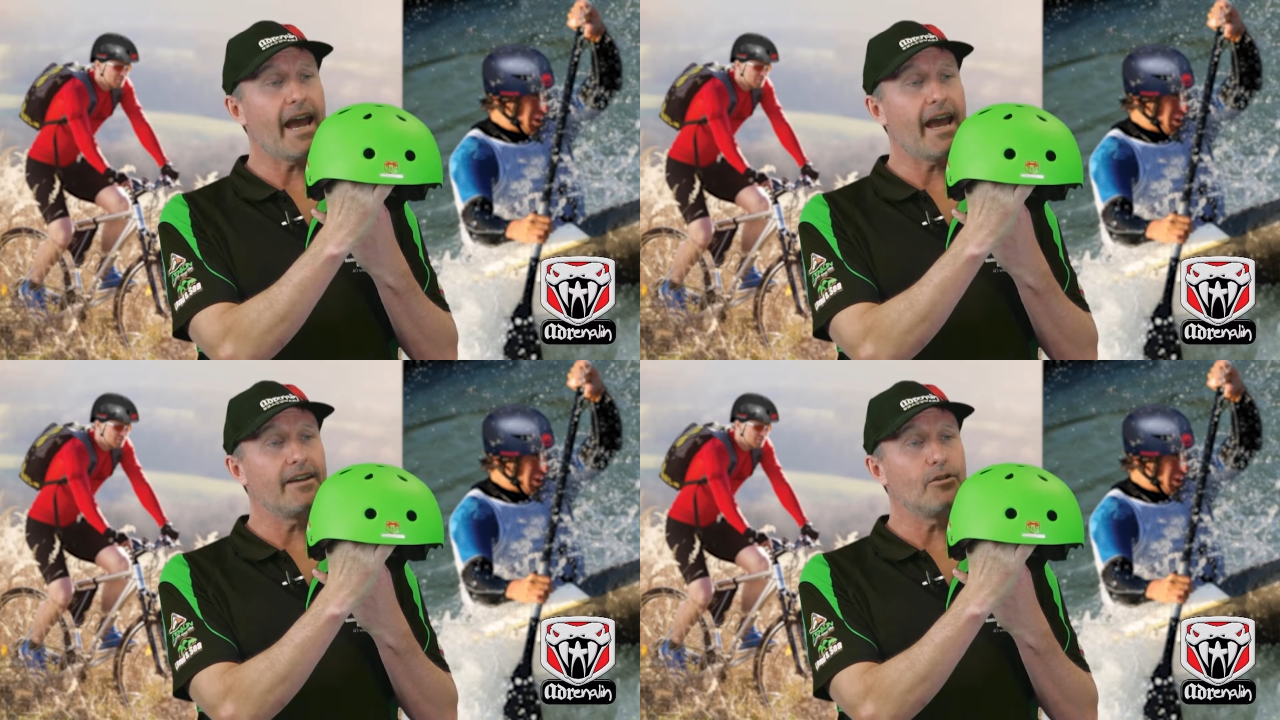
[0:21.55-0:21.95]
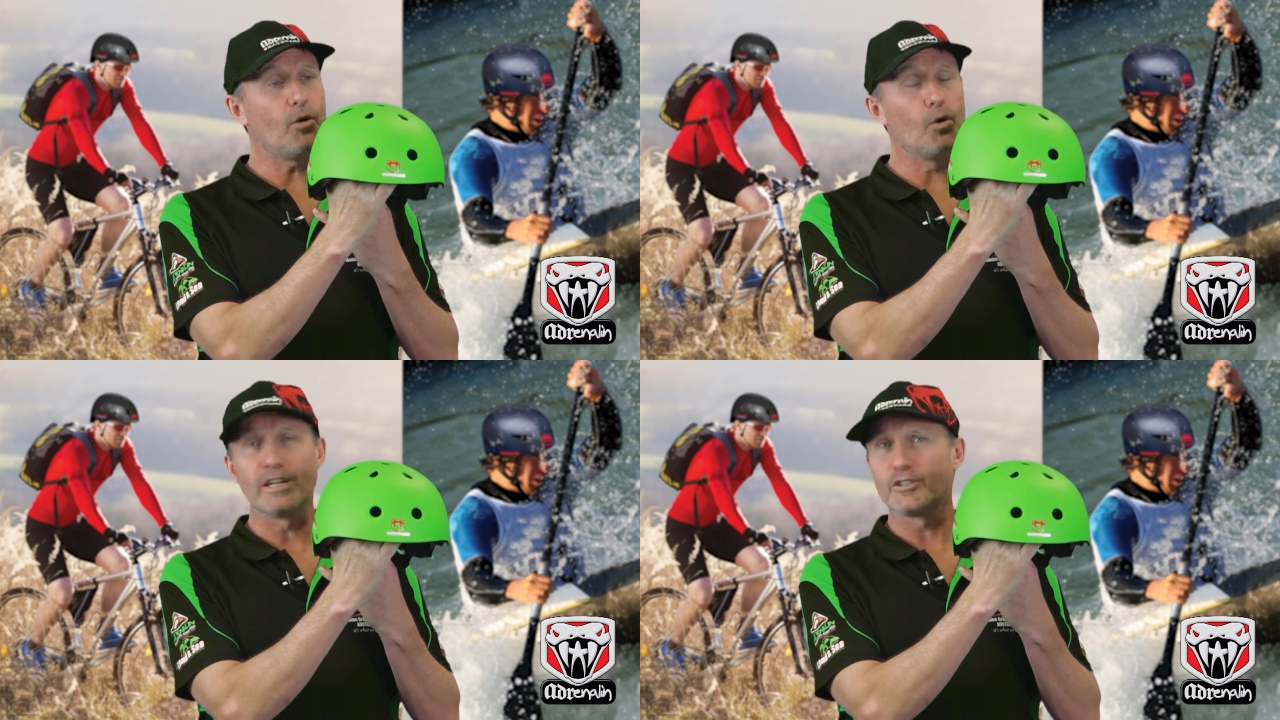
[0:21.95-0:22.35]
and
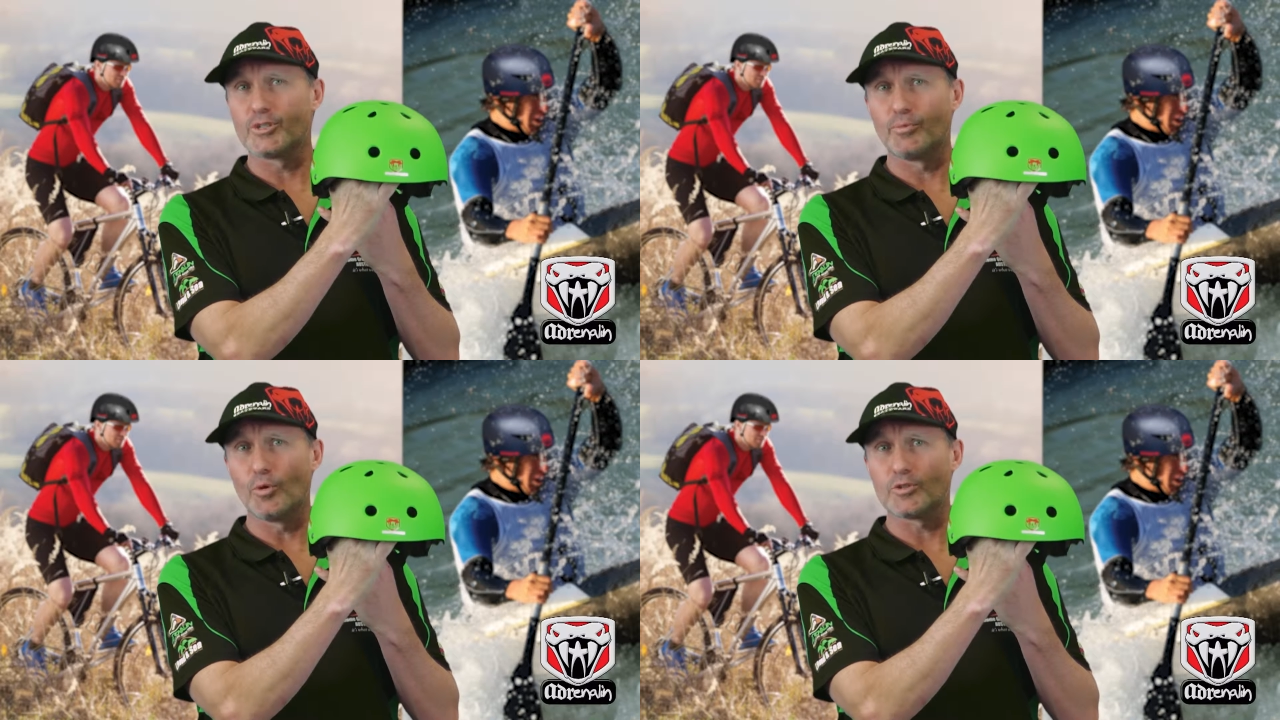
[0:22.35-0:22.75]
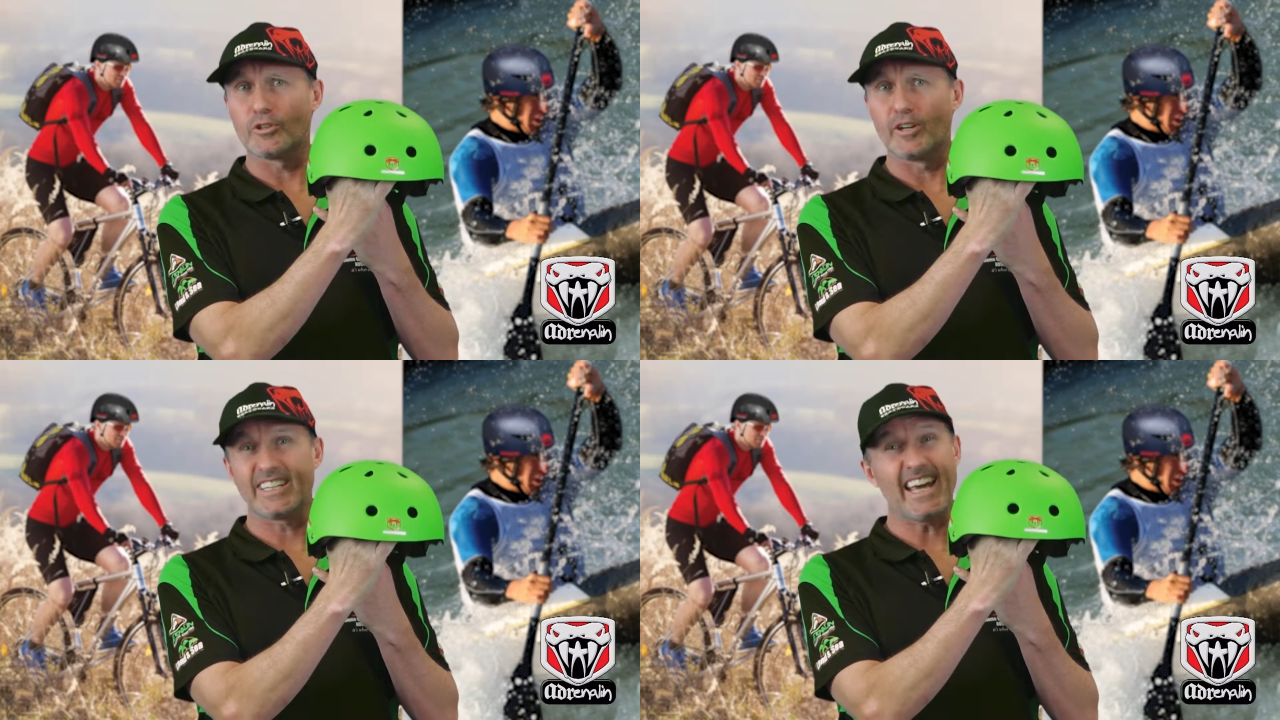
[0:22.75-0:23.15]
all other
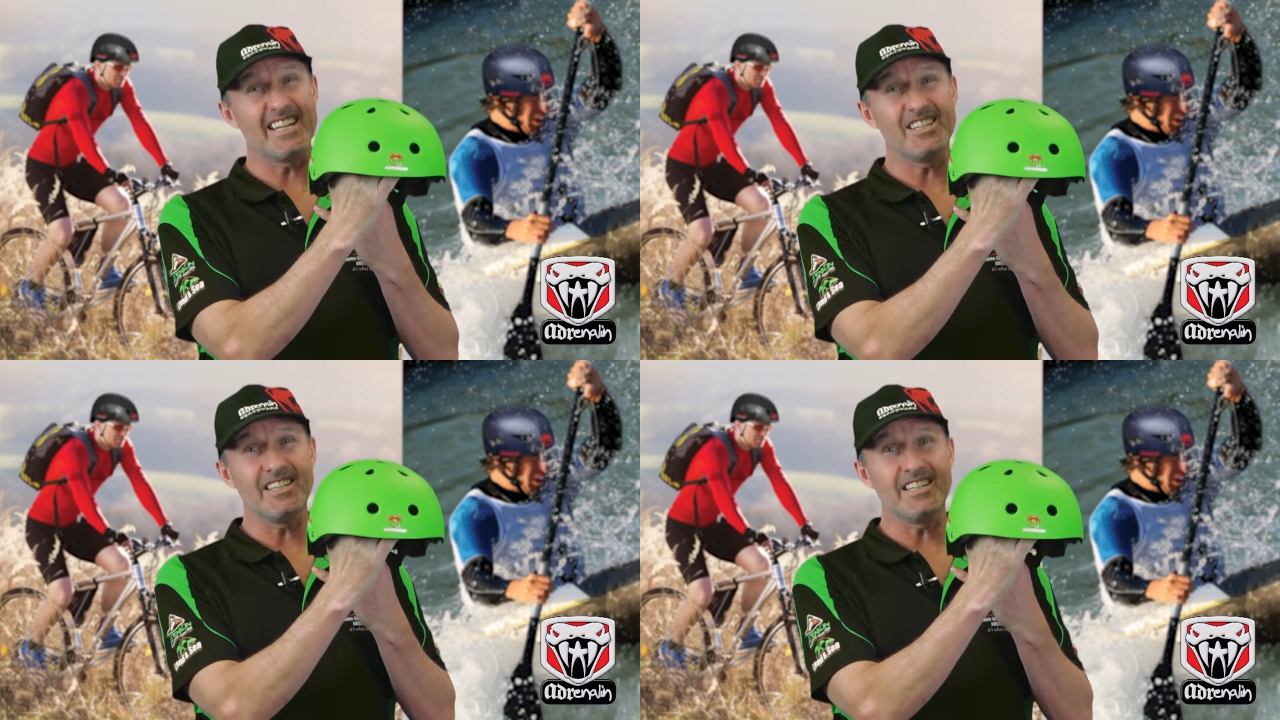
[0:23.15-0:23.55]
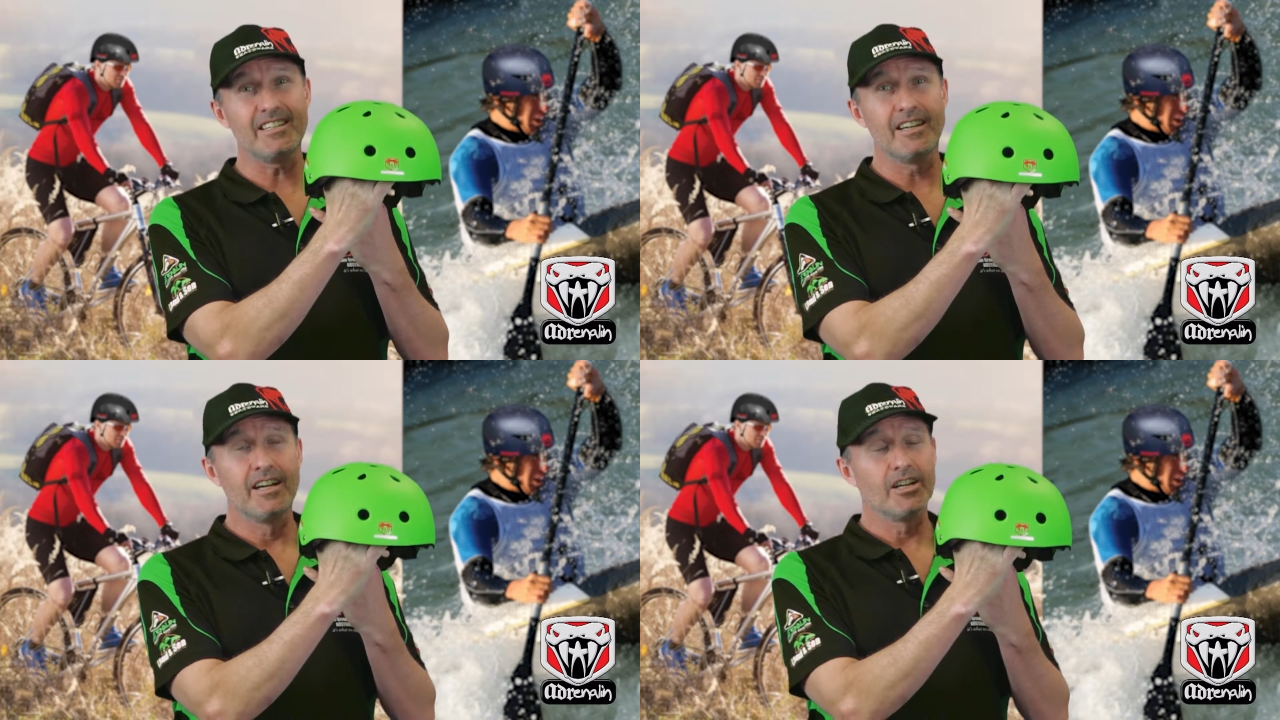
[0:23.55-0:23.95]
sports like
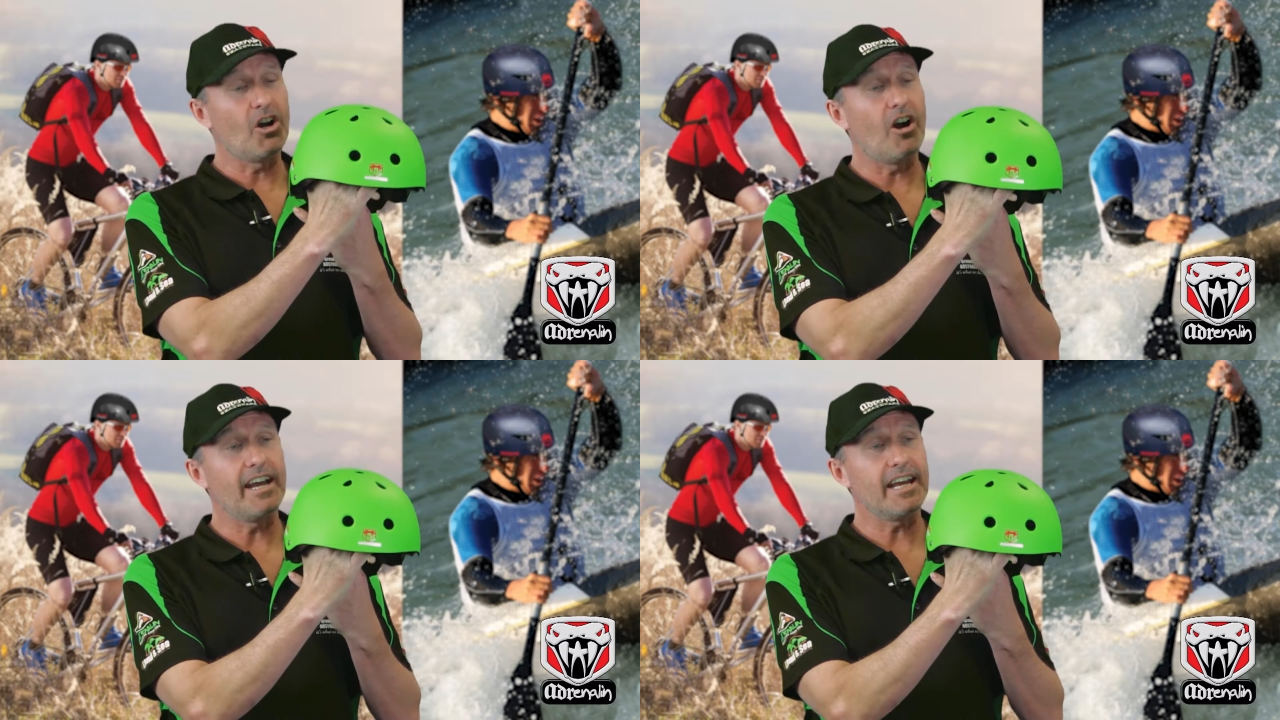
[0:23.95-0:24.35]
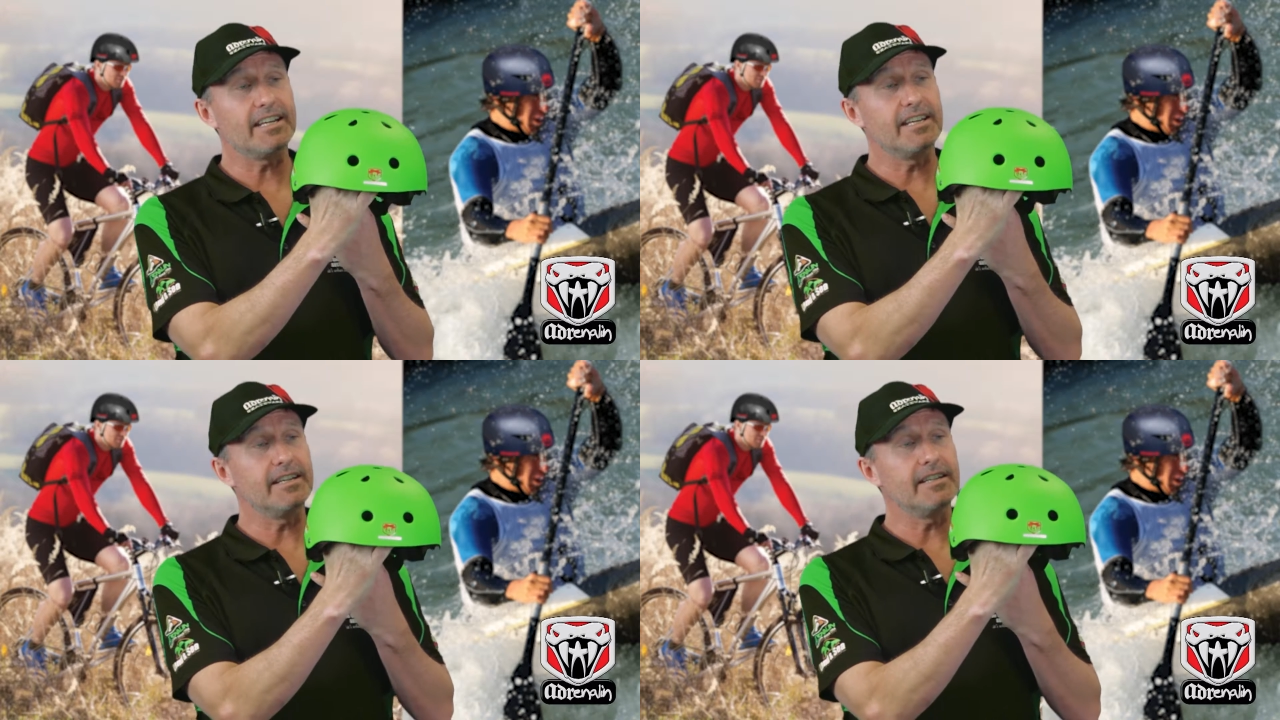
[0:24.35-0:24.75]
canyoning,
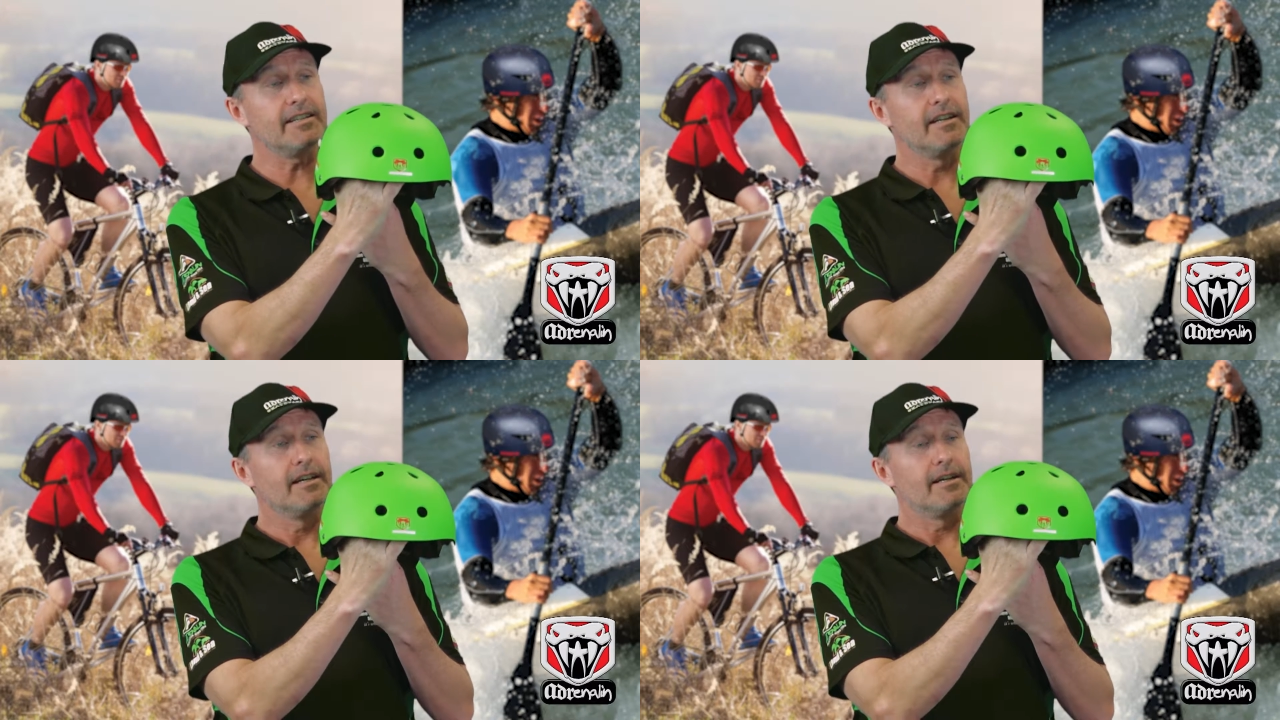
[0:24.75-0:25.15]
kayaking,